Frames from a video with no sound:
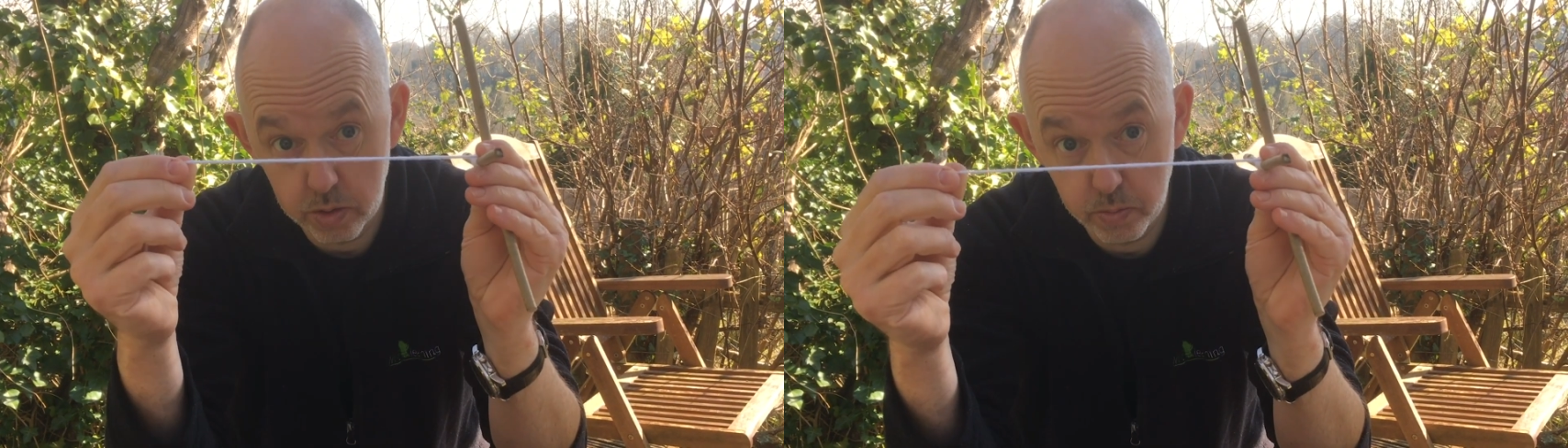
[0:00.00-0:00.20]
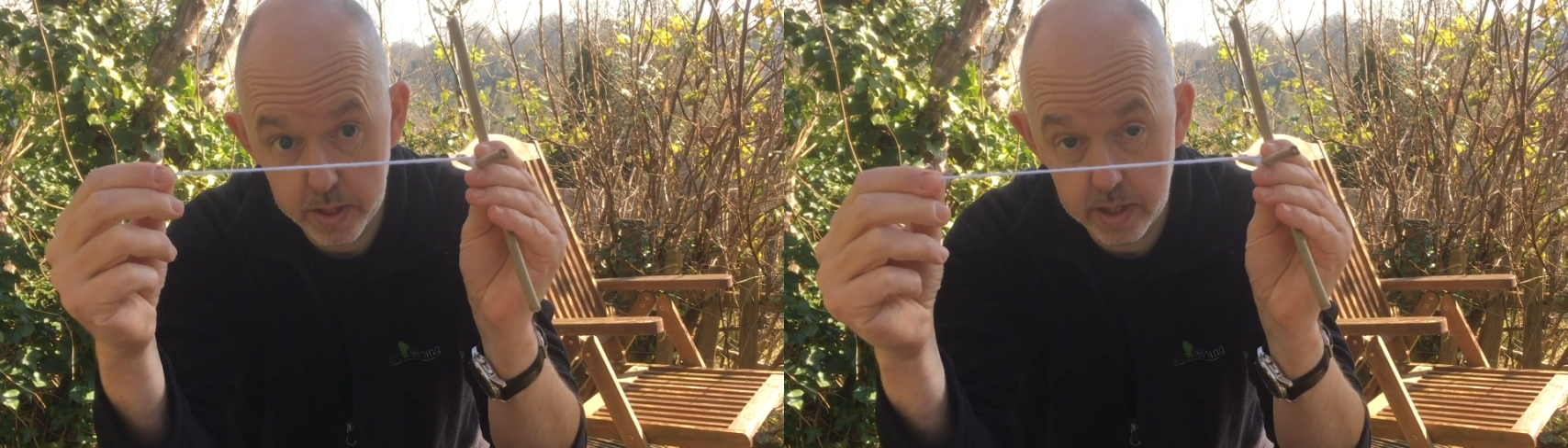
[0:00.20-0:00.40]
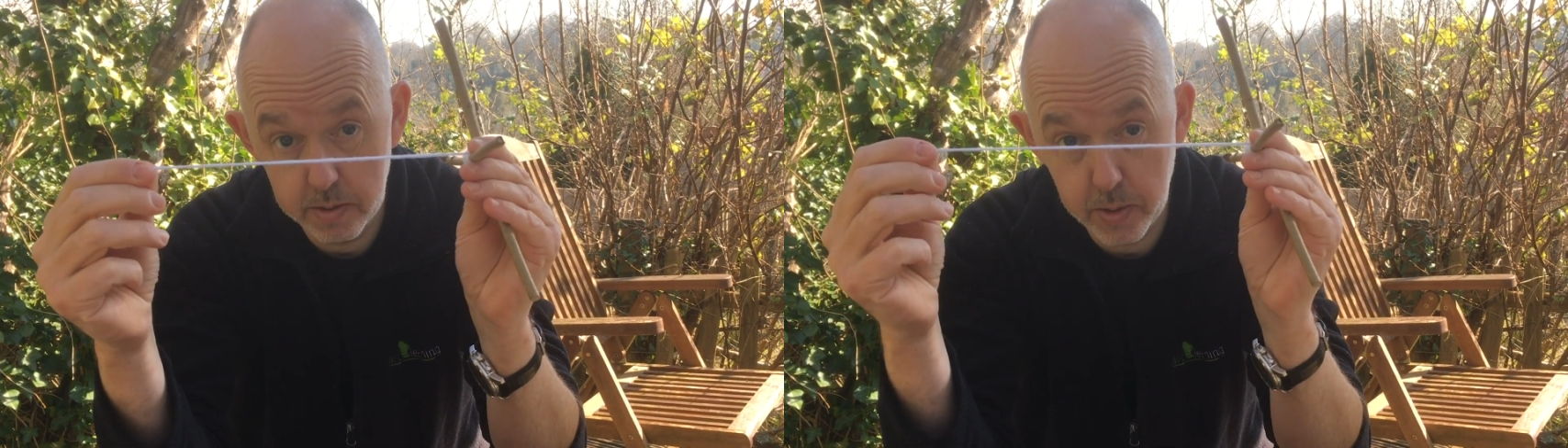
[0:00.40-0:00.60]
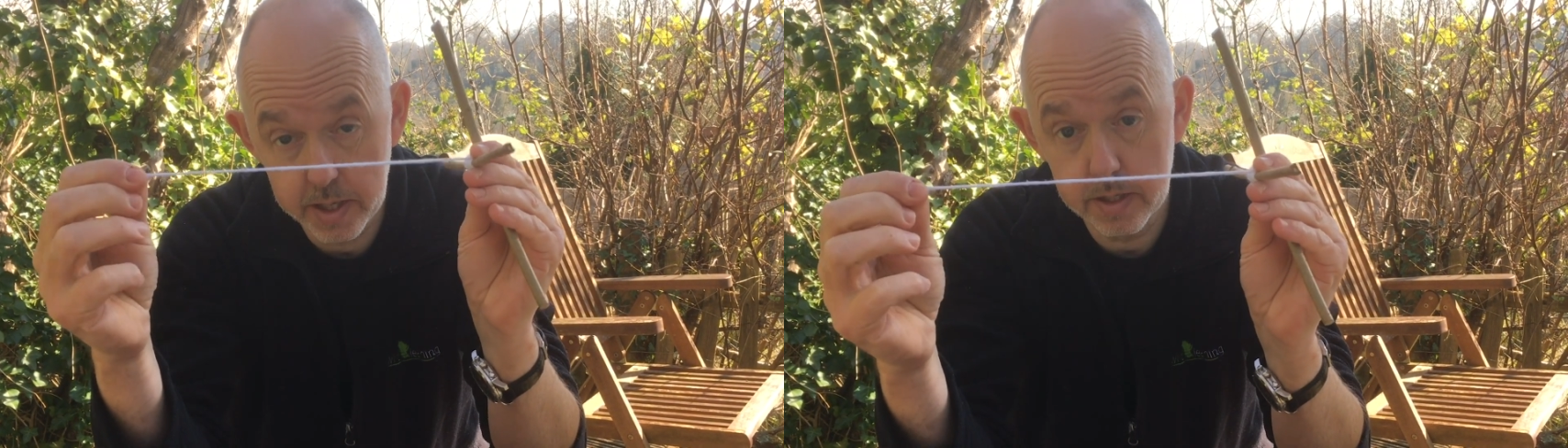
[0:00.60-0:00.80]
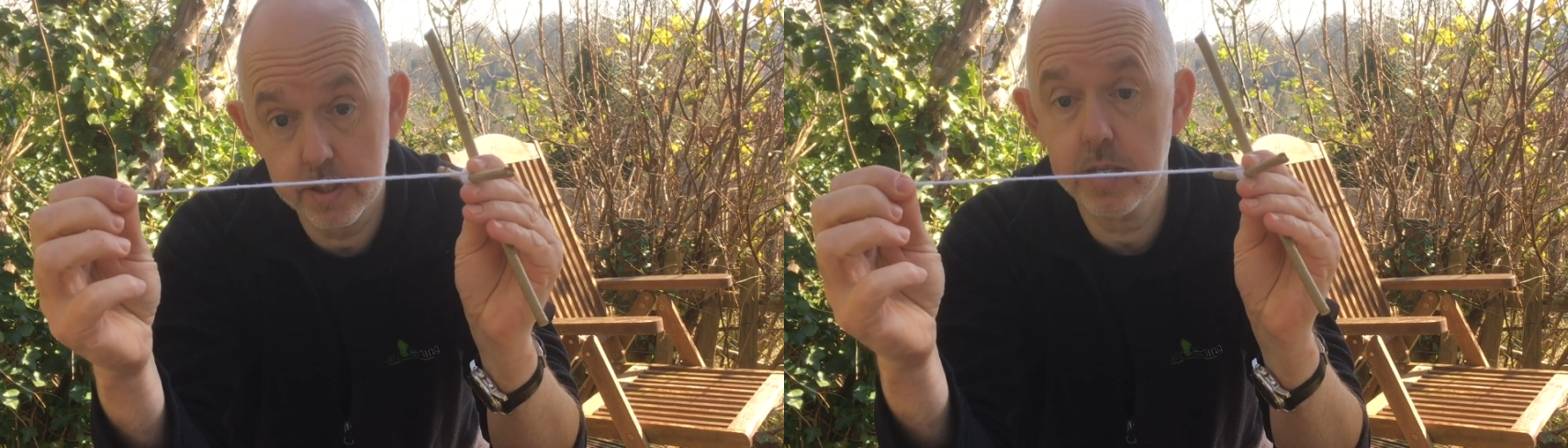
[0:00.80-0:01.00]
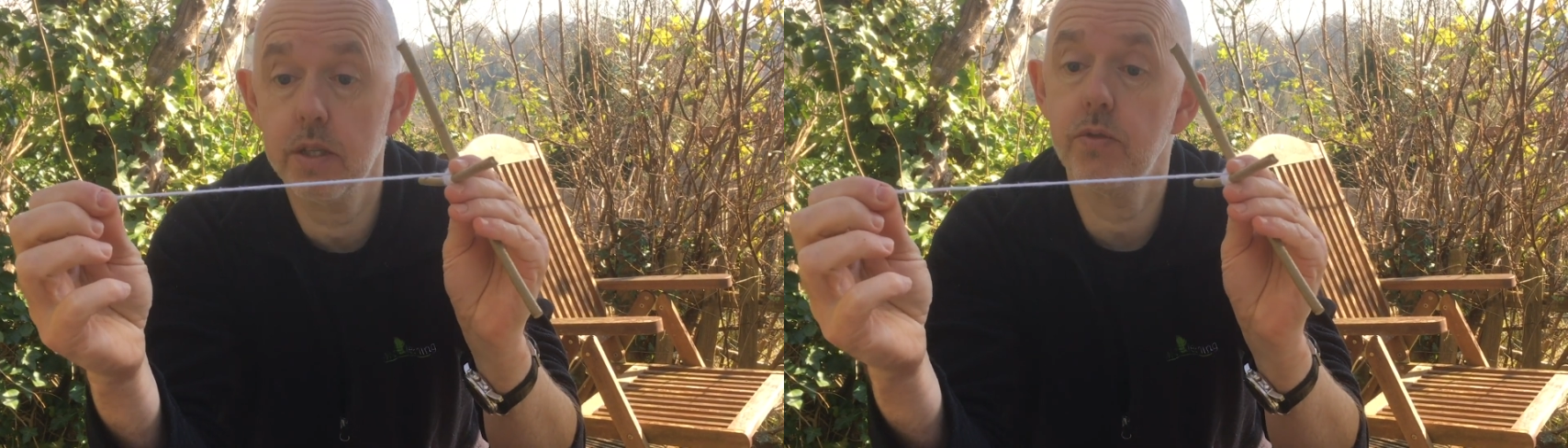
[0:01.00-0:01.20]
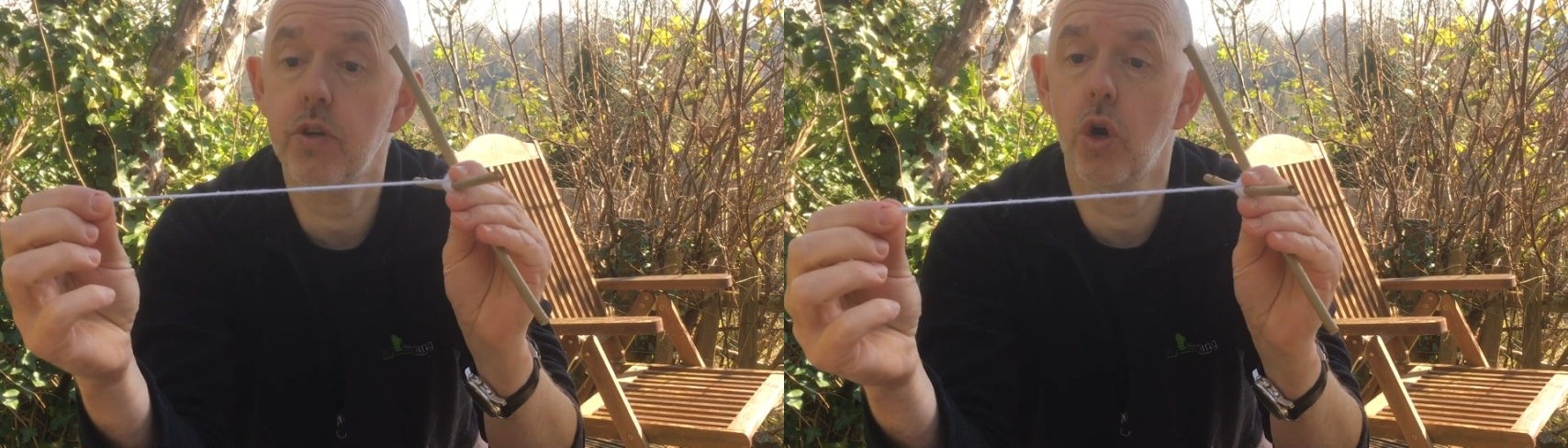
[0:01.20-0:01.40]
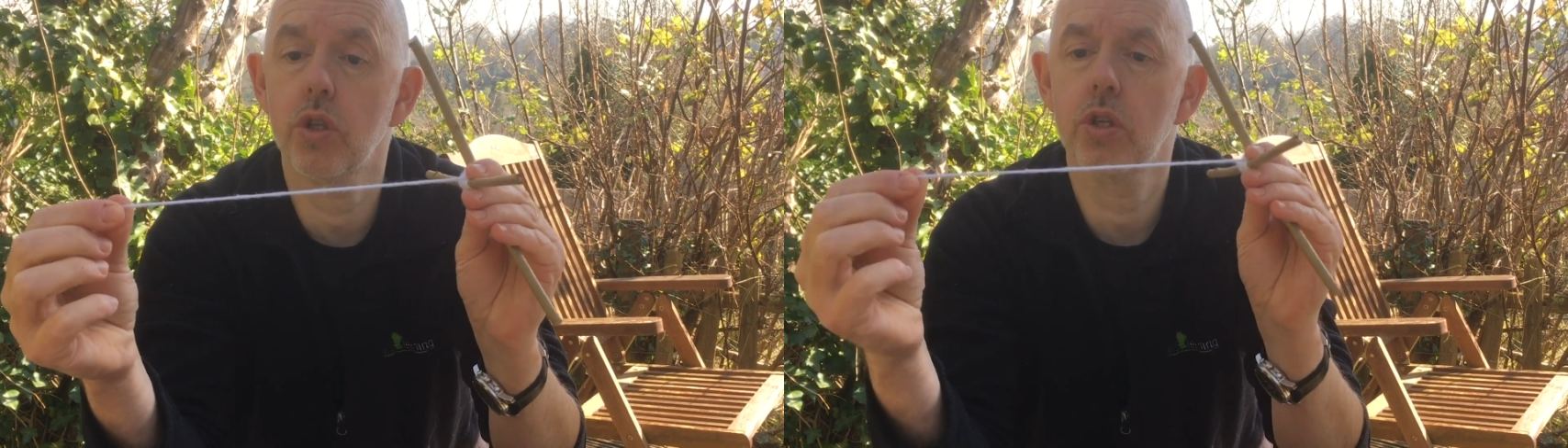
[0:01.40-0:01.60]
you merely wait until you've
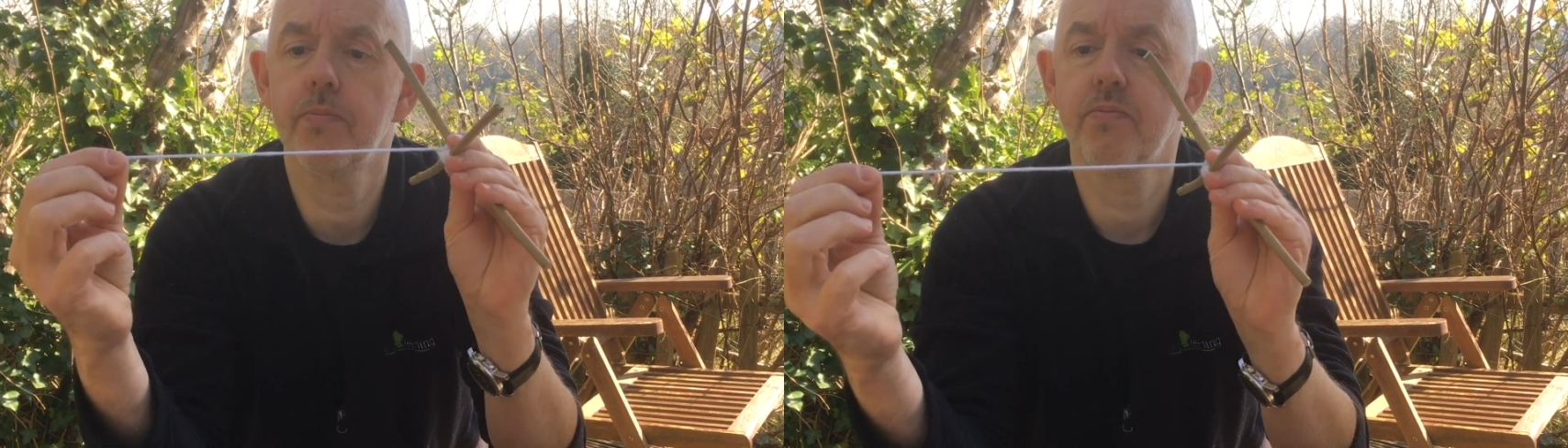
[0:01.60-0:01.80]
got